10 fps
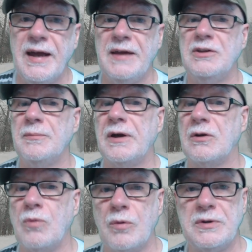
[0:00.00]
And no
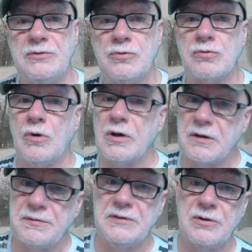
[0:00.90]
matter what we do wrong,
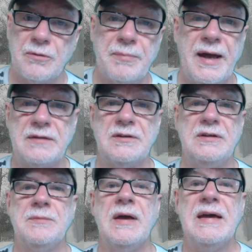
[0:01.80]
if we turn back to
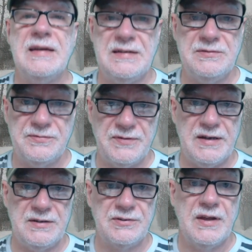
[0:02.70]
him in
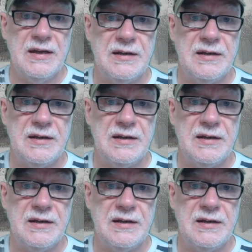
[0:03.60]
faith,